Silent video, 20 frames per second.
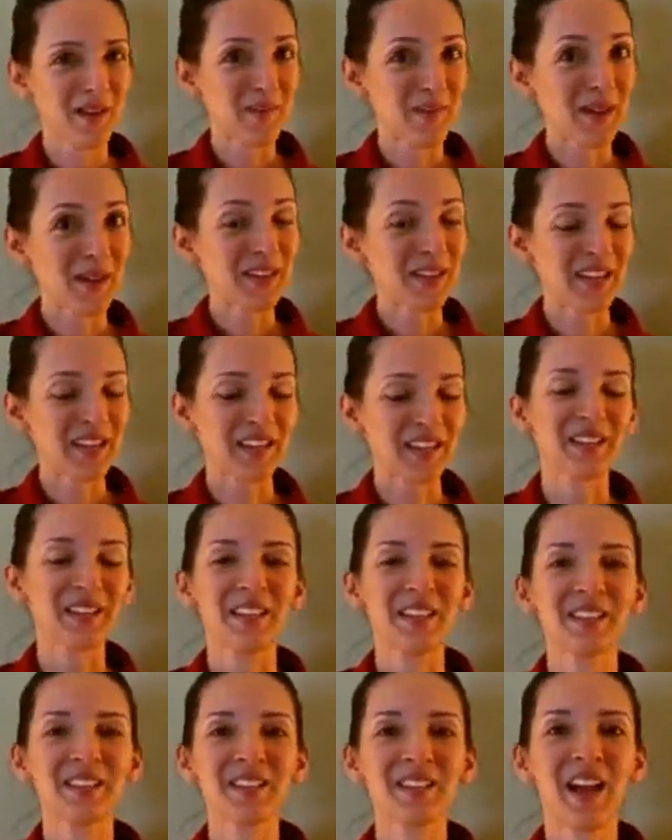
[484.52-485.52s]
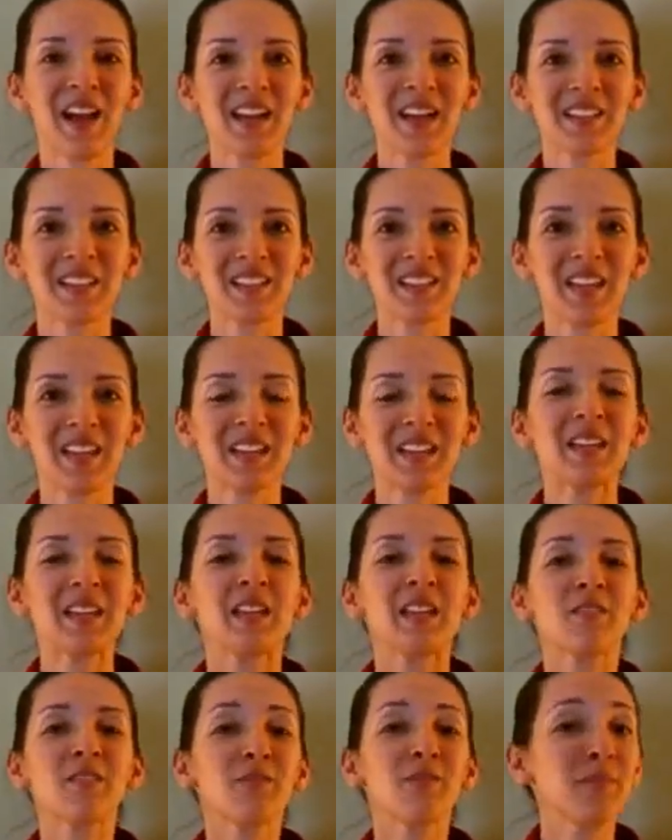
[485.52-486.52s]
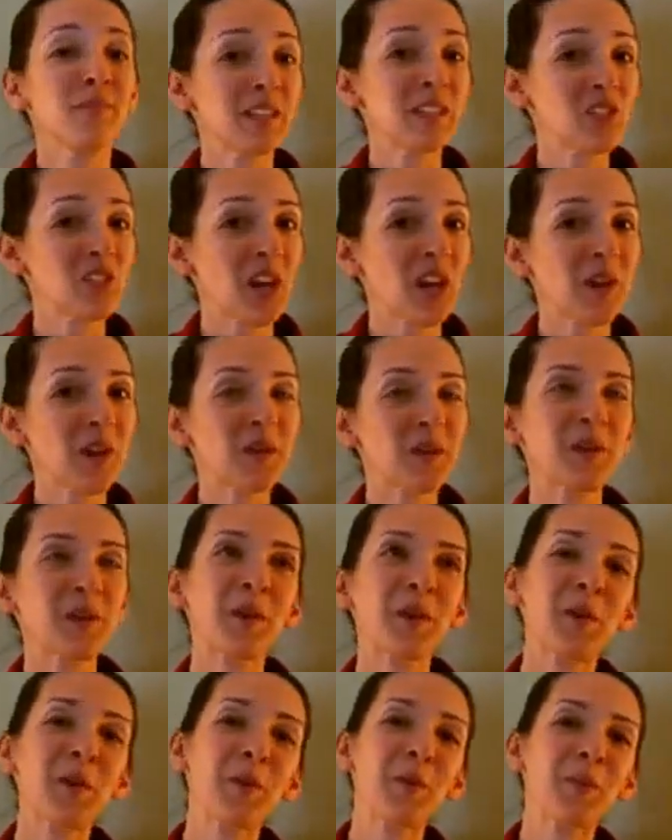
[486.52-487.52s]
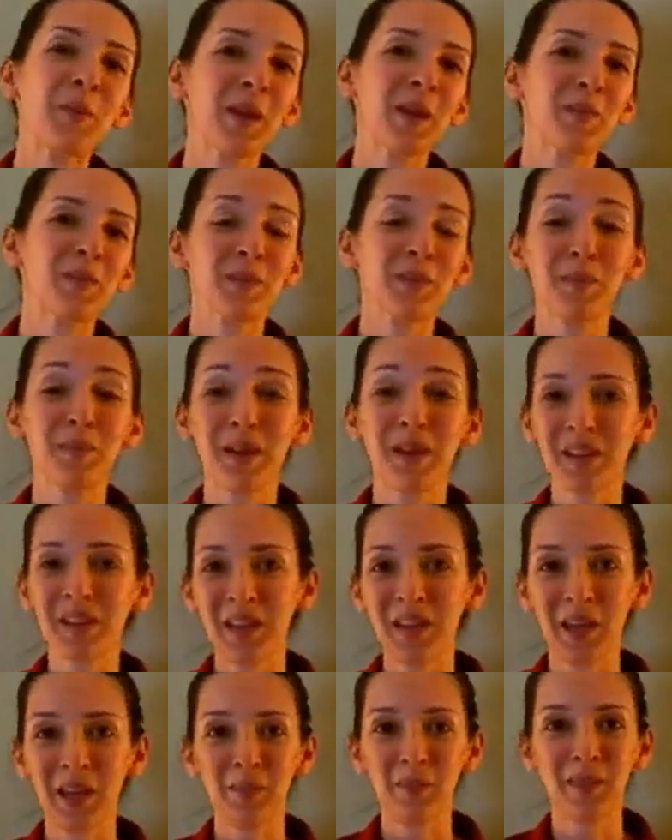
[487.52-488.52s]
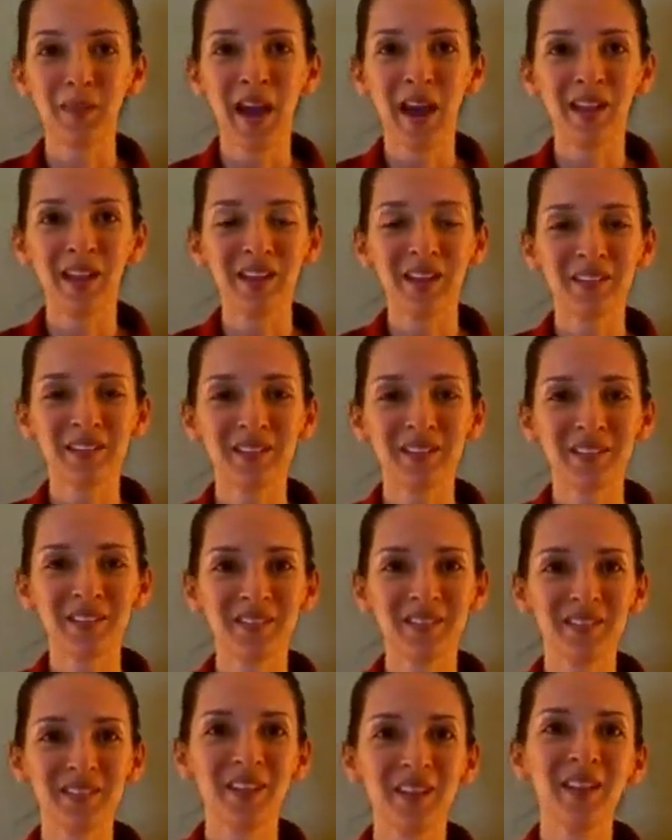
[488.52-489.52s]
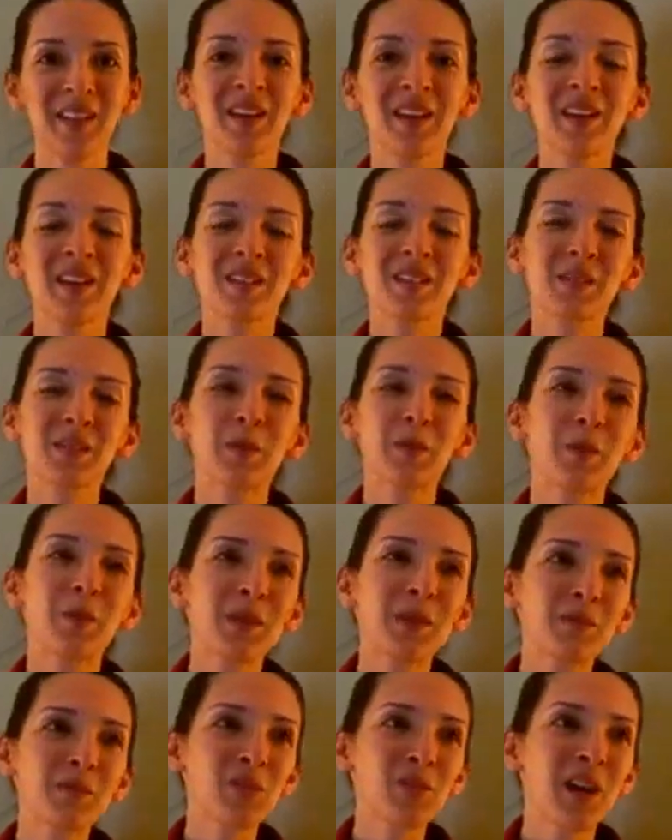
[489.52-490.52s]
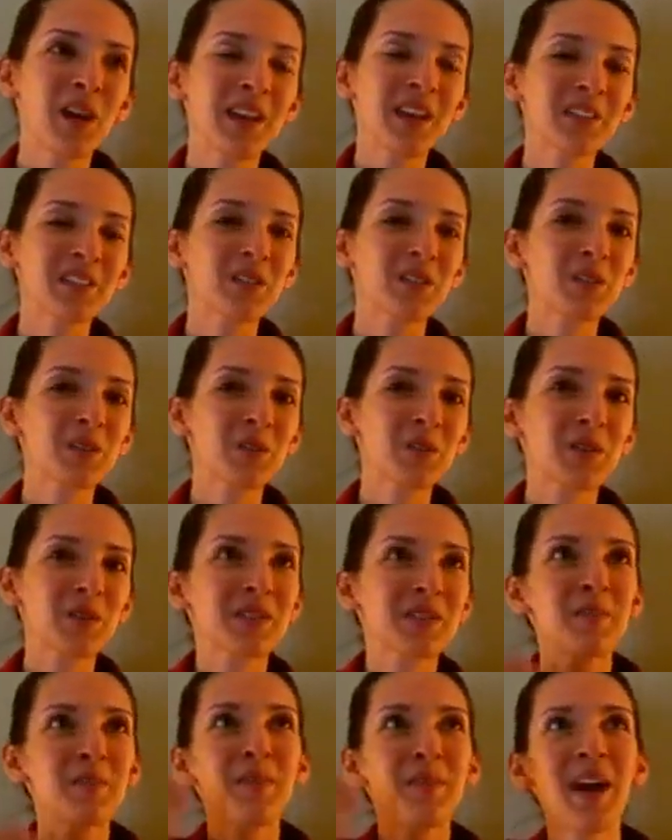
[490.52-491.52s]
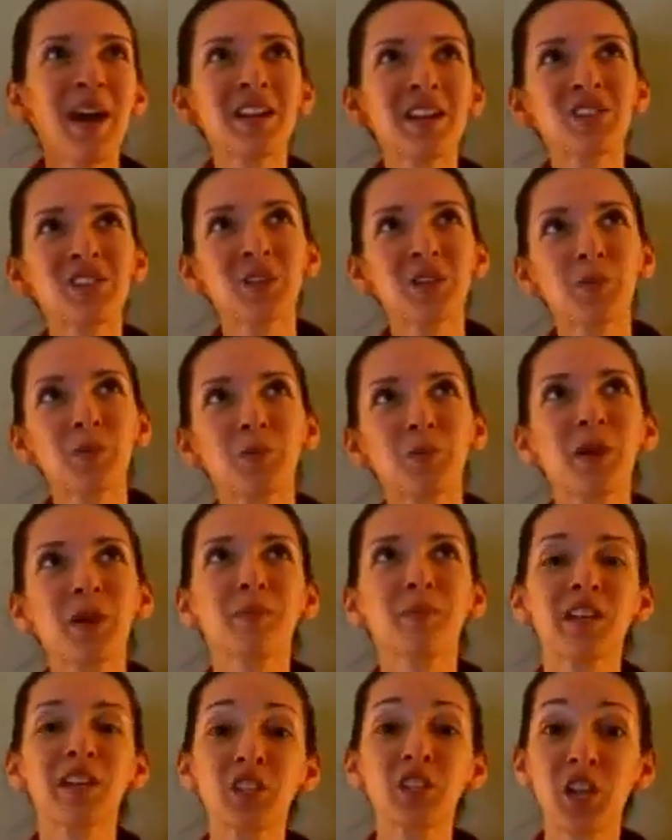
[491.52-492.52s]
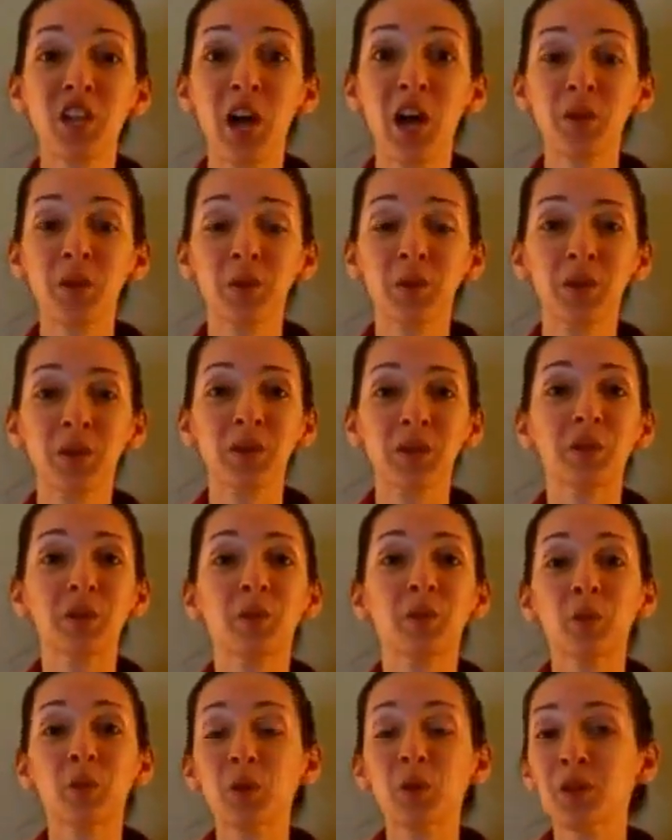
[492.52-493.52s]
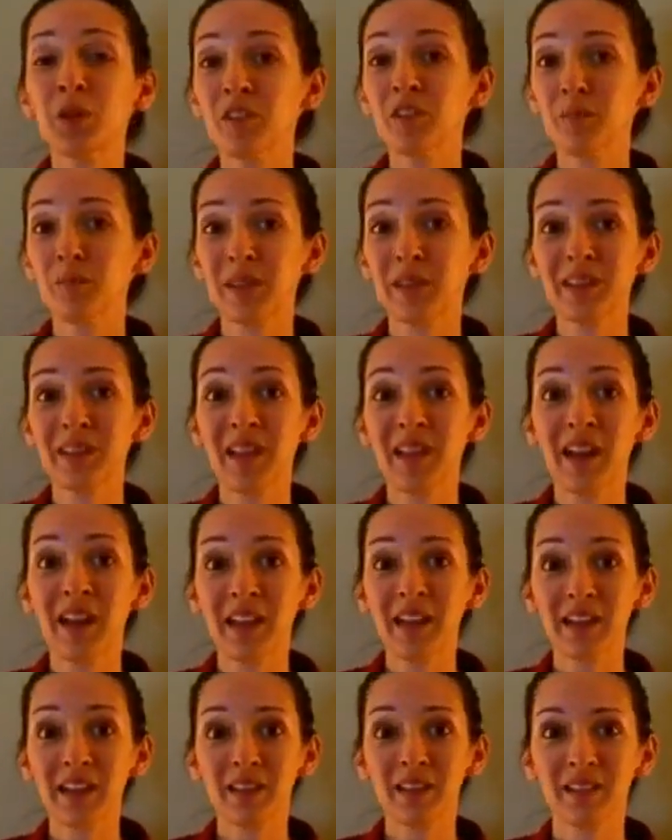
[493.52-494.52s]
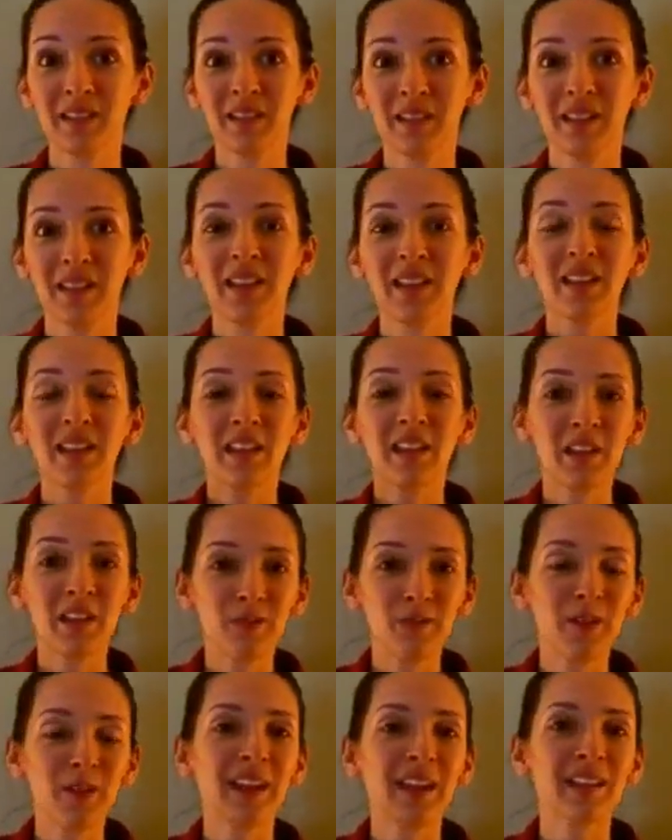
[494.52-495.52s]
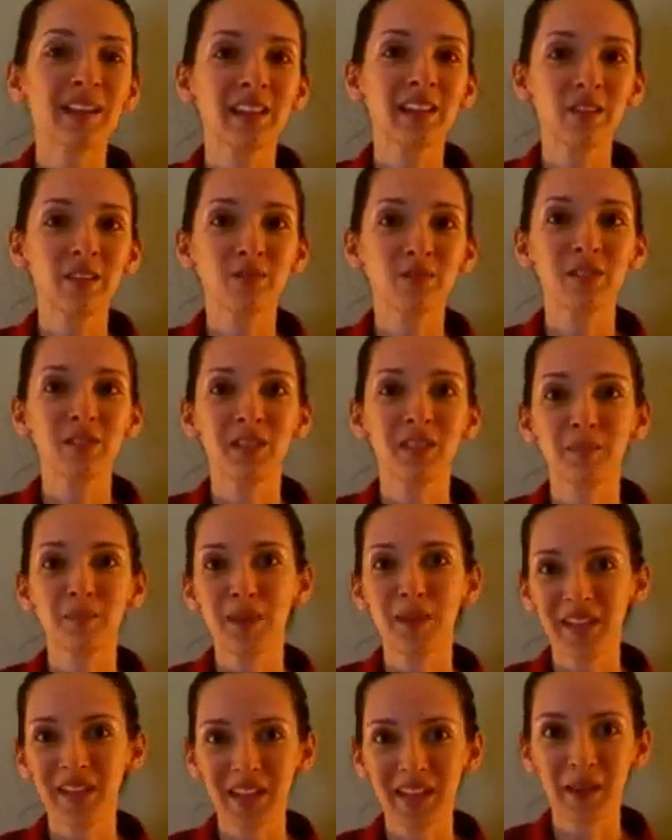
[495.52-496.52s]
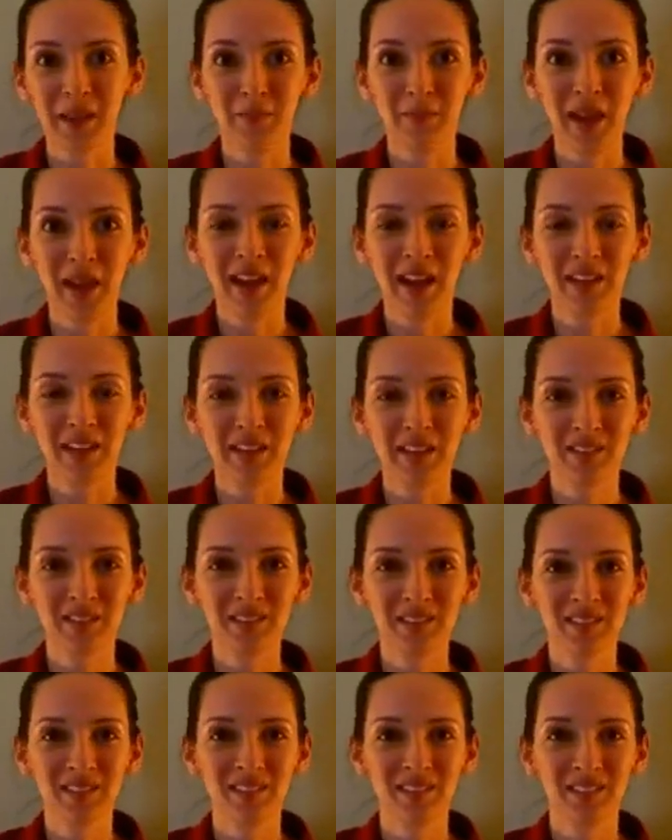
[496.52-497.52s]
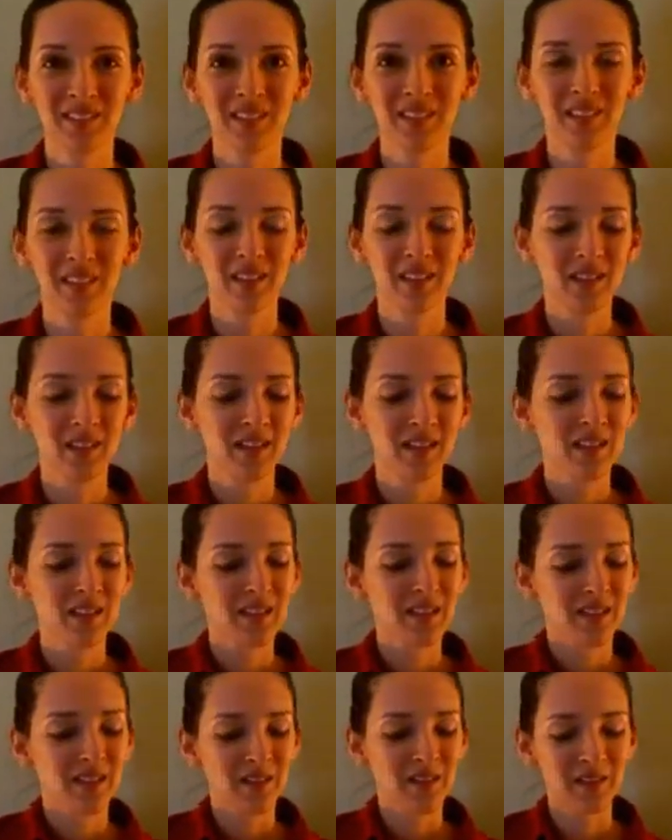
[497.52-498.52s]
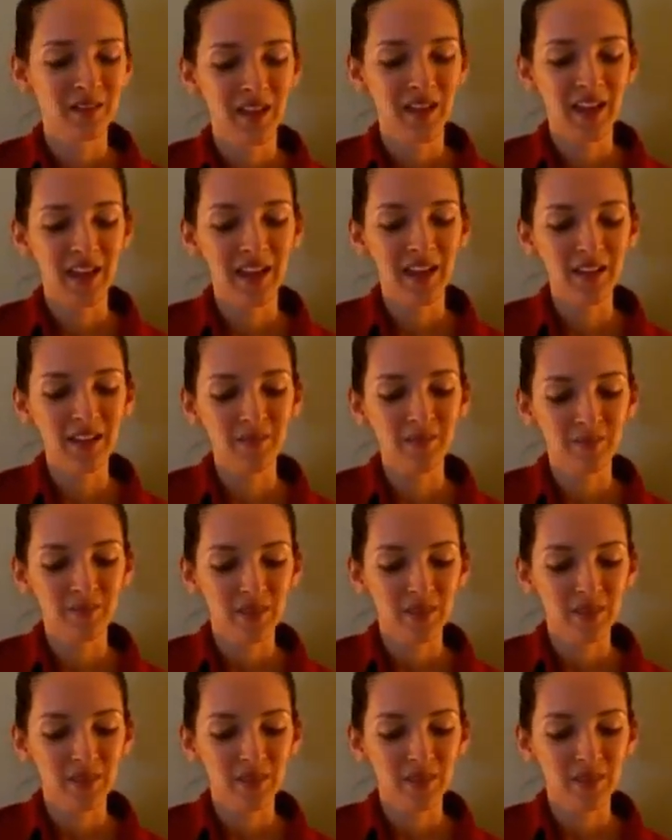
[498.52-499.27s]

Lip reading: about England, I said, if my childhood home had been Buckingham Palace. So what I'm trying to do is imagine what my childhood could have been like if I had lived in Buckingham Palace. Okay?